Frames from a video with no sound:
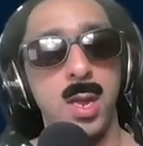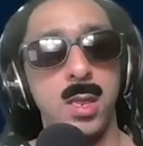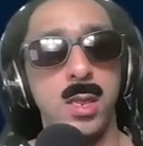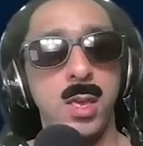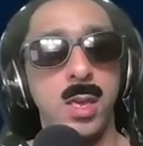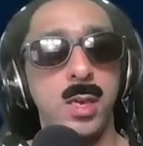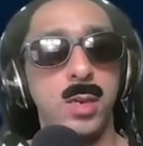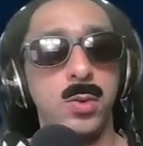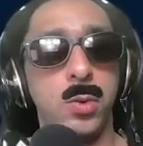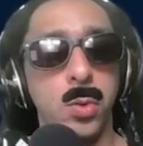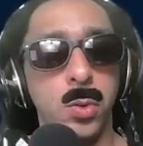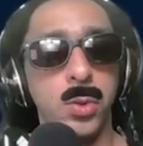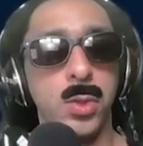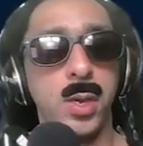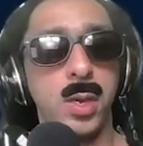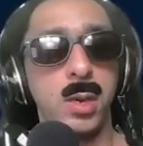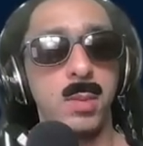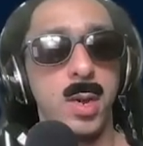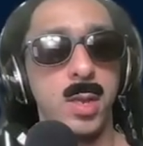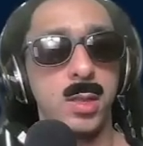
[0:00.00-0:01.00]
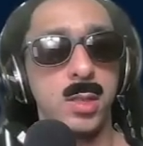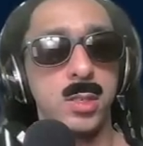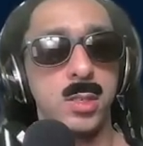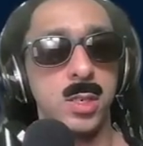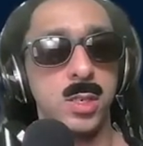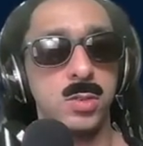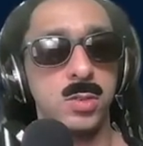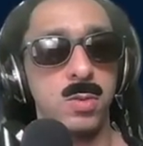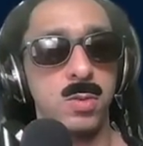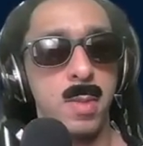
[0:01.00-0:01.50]
The cool thing about this
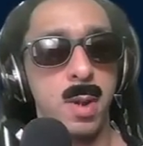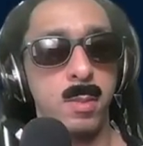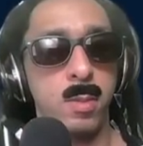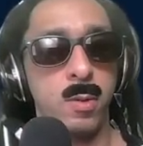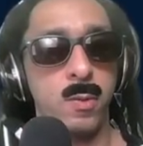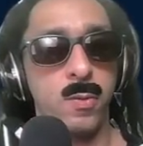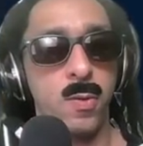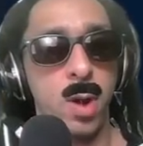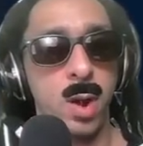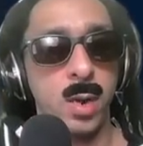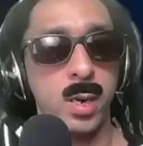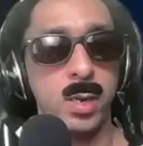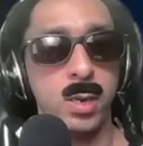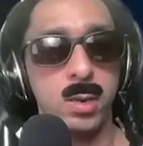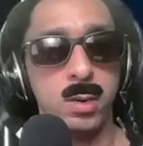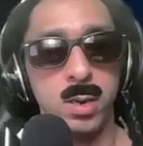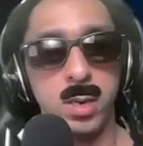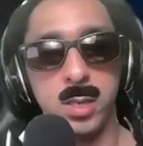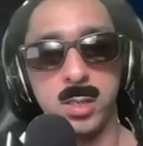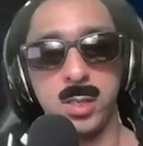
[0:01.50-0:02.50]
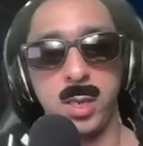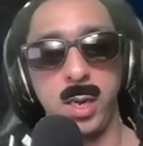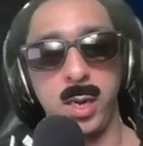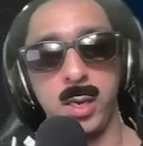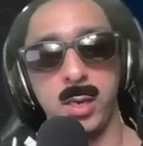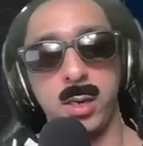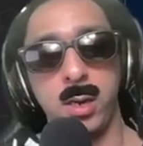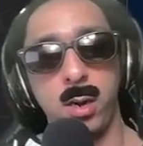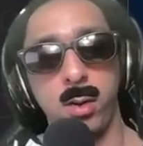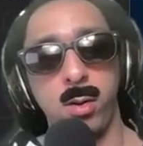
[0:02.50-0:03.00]
is, remember, Frogadier is
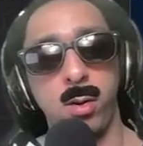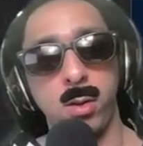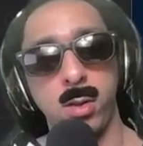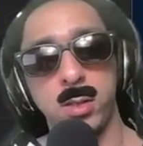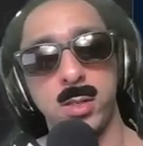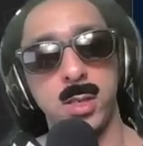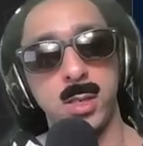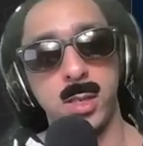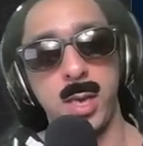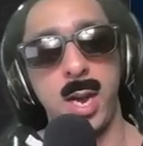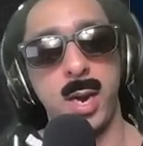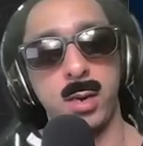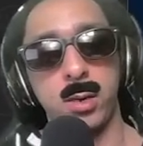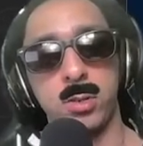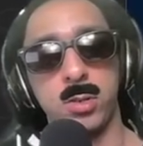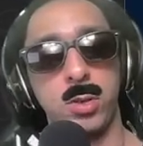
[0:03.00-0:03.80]
a colorless attacker,